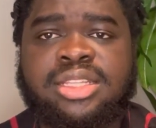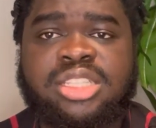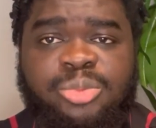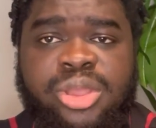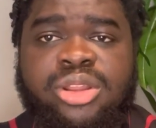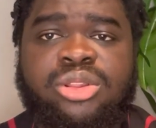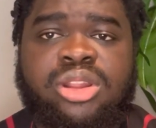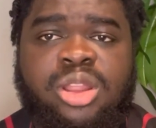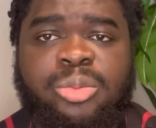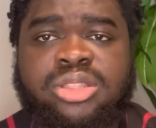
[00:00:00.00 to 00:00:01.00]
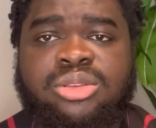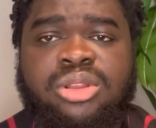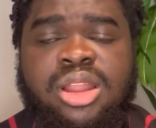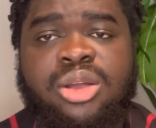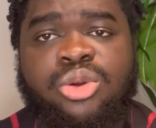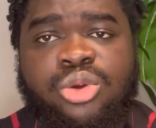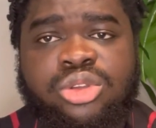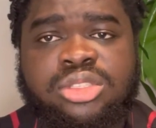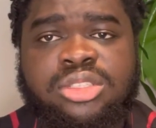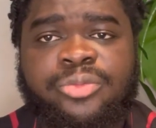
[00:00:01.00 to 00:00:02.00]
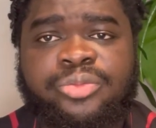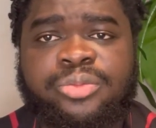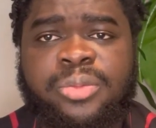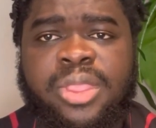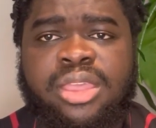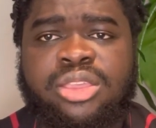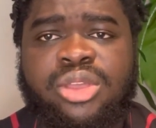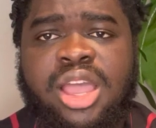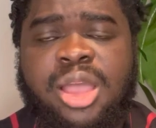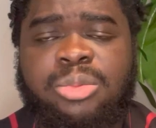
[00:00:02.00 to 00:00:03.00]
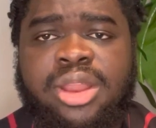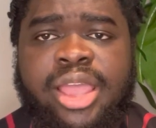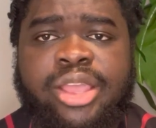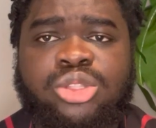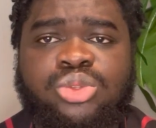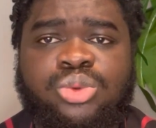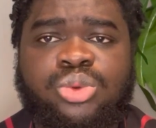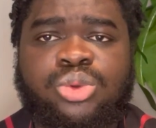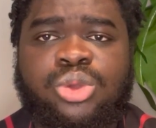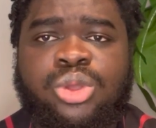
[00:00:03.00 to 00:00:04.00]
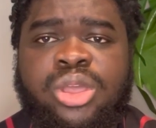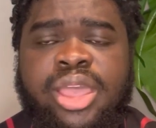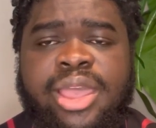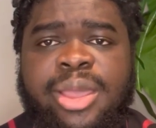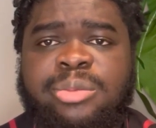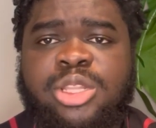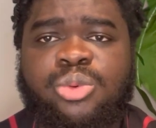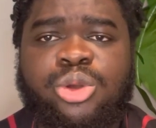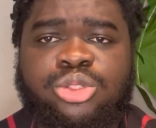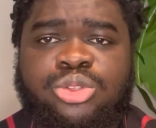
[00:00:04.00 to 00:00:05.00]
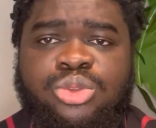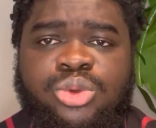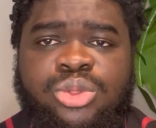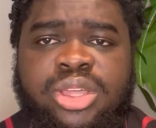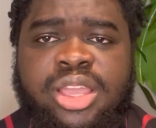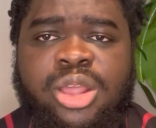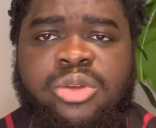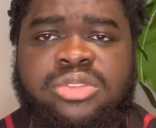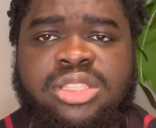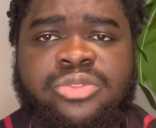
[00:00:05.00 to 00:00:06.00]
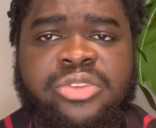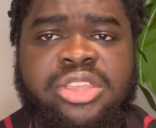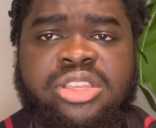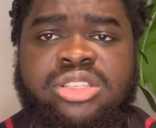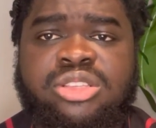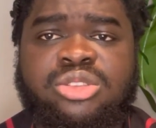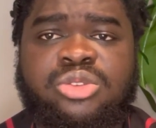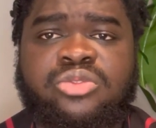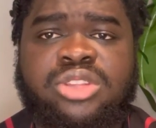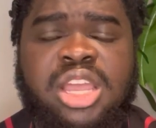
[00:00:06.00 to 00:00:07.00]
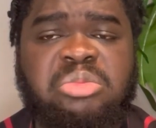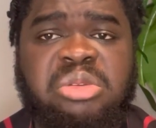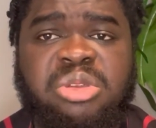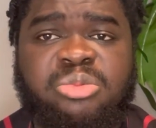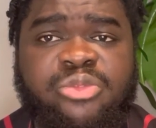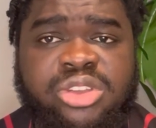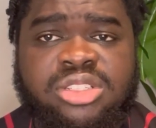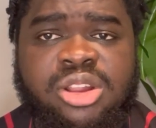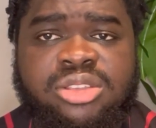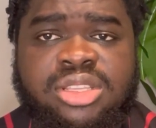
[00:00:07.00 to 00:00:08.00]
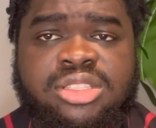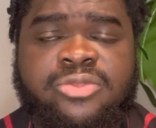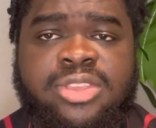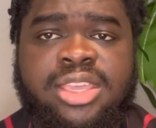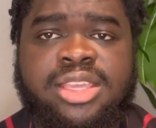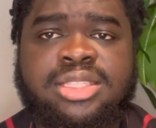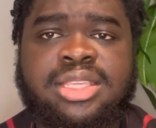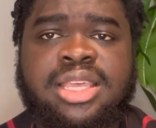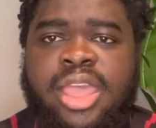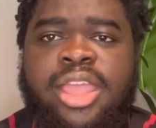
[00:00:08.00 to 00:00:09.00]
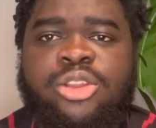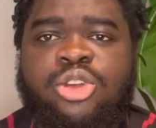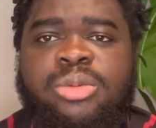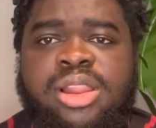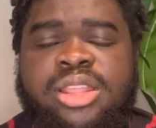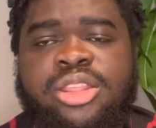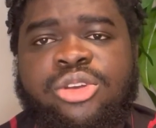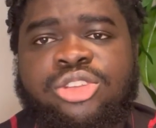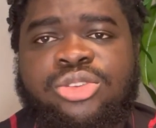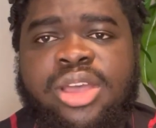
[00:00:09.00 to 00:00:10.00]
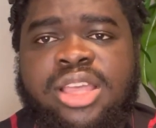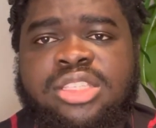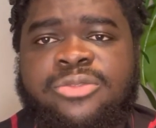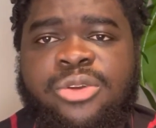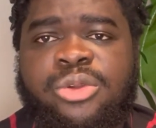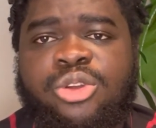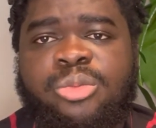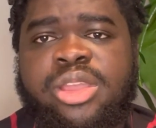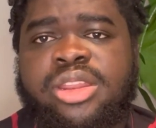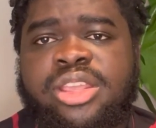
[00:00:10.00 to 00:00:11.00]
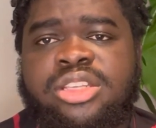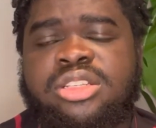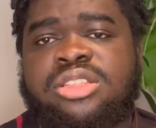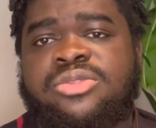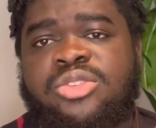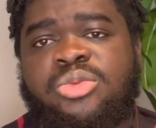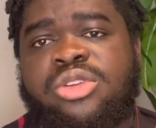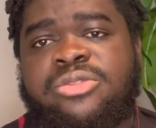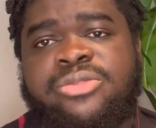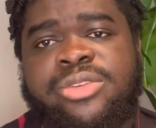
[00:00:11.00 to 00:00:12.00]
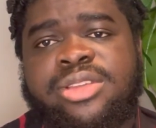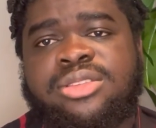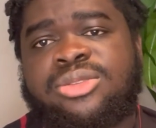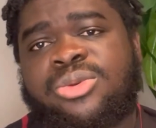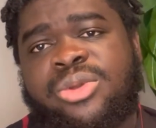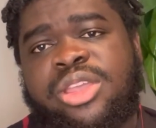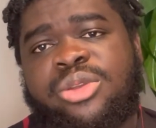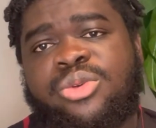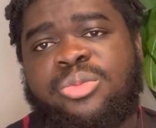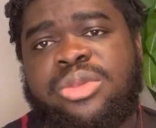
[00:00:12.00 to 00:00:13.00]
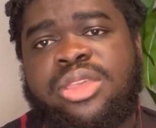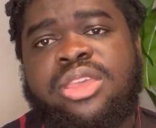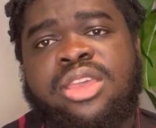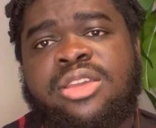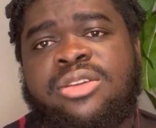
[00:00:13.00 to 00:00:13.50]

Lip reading: depending on the particular course you are applying to. They want to know the kind of certifications you've done, maybe professional certificates. And normally they also ask for recommendations from referees. So it could be